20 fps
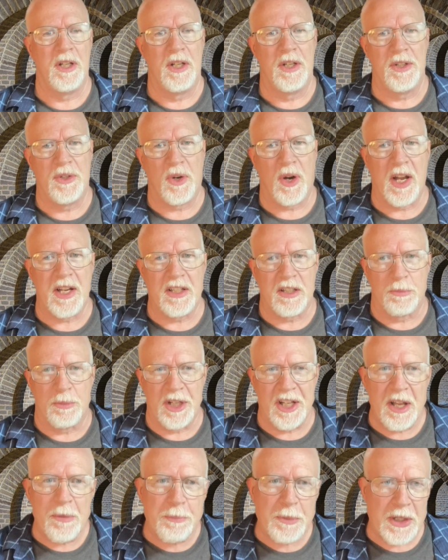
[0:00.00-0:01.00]
trying to
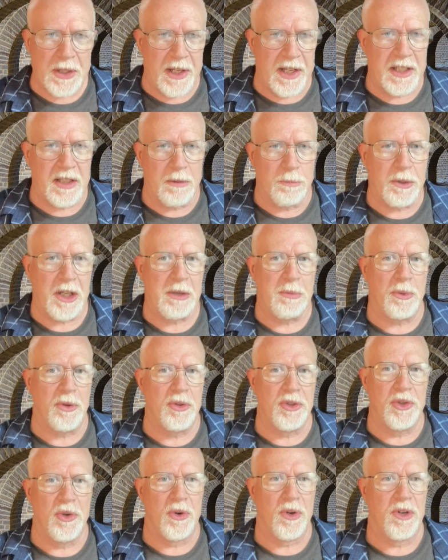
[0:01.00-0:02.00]
manipulate the
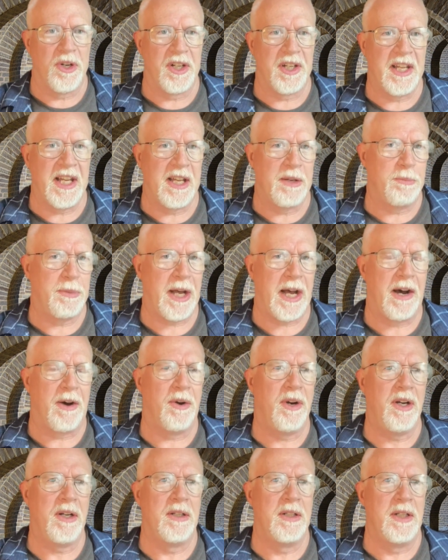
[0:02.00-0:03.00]
people in order to gain
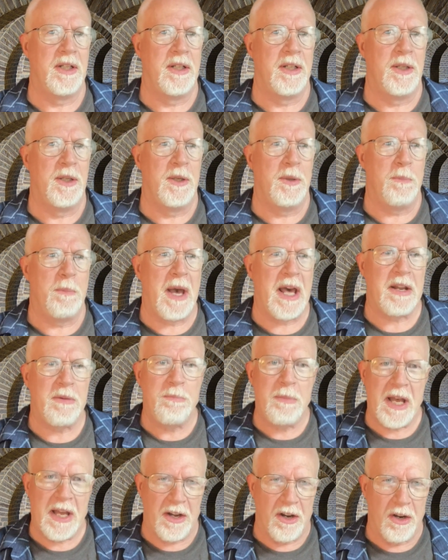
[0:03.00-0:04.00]
power, Madam
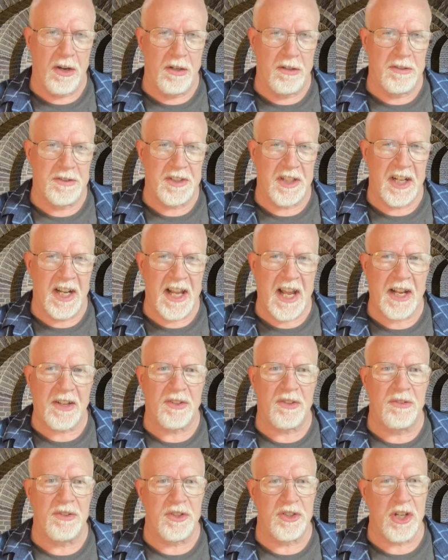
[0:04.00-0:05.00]
Mayor did an
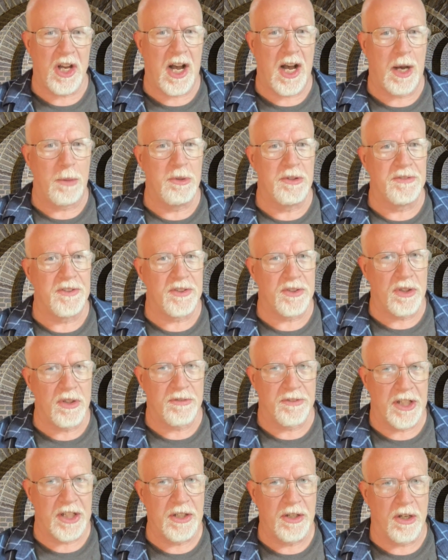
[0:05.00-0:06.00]
excellent job of
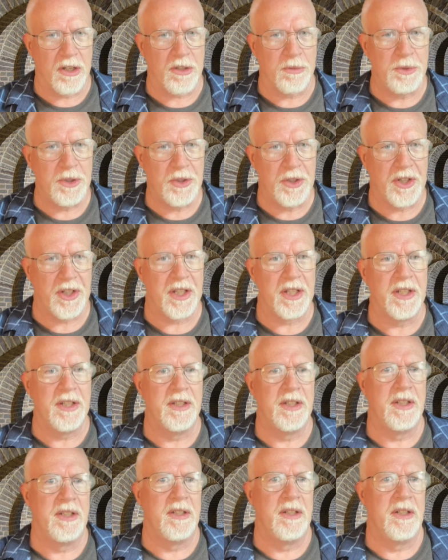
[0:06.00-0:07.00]
serving her community.
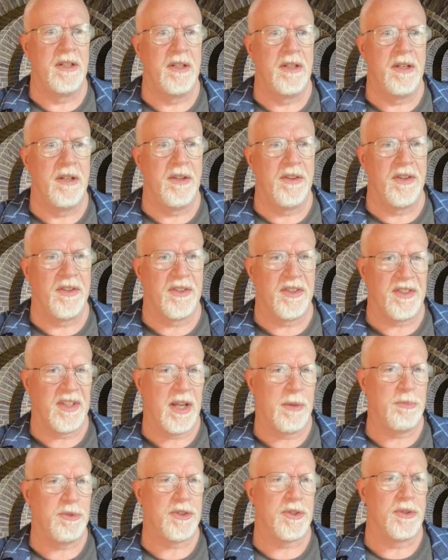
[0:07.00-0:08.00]
This
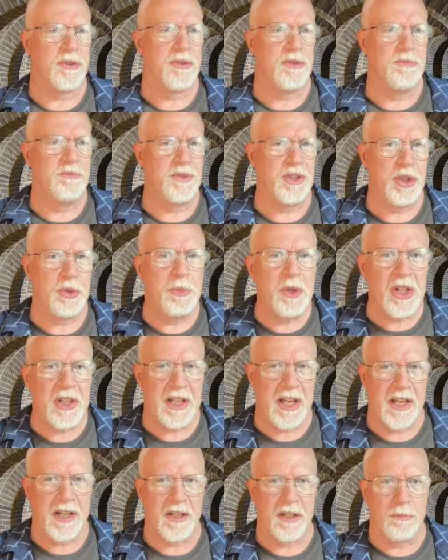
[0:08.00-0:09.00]
attempt to
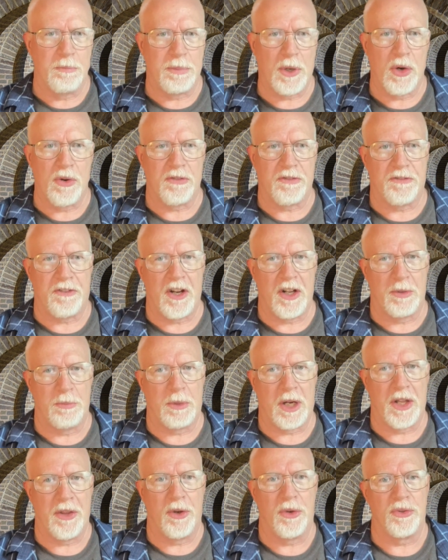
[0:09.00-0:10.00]
humiliate and poke fun
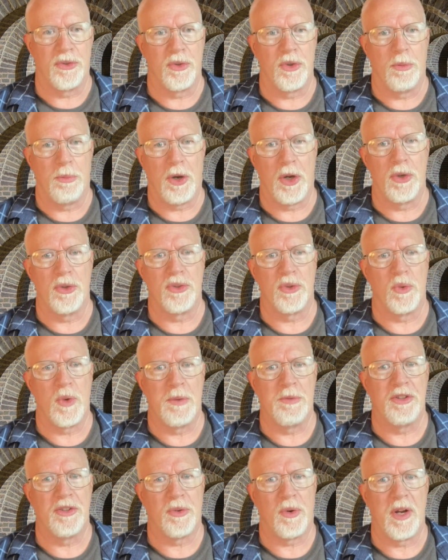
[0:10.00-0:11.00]
by those who opposed
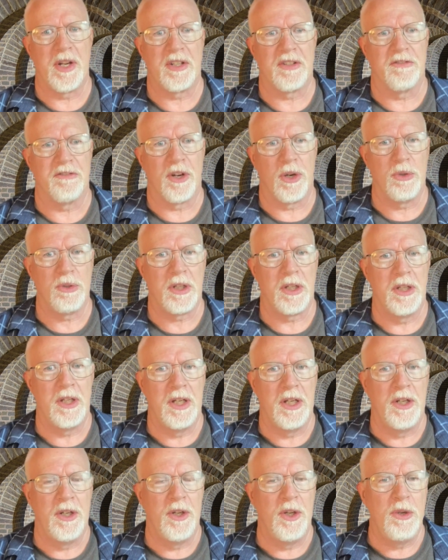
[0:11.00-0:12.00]
women's right to vote
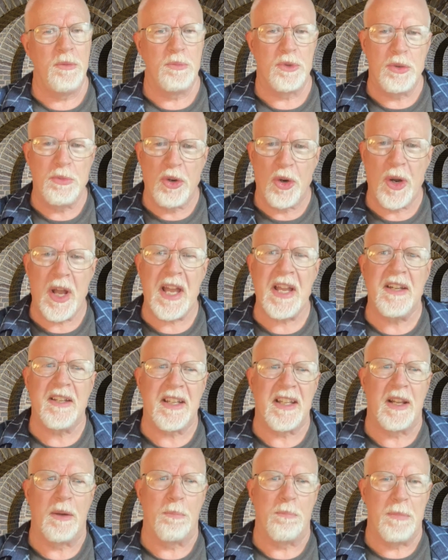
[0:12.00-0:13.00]
boomeranged
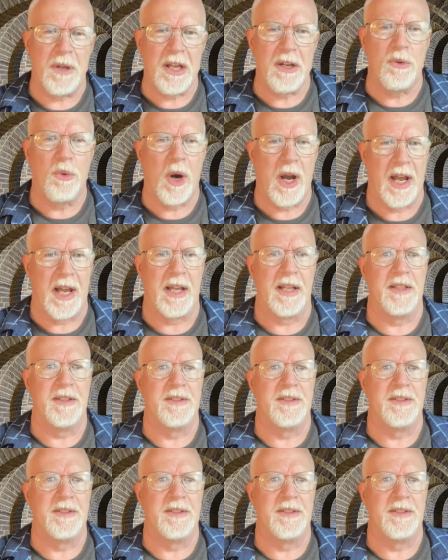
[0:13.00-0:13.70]
in a big way,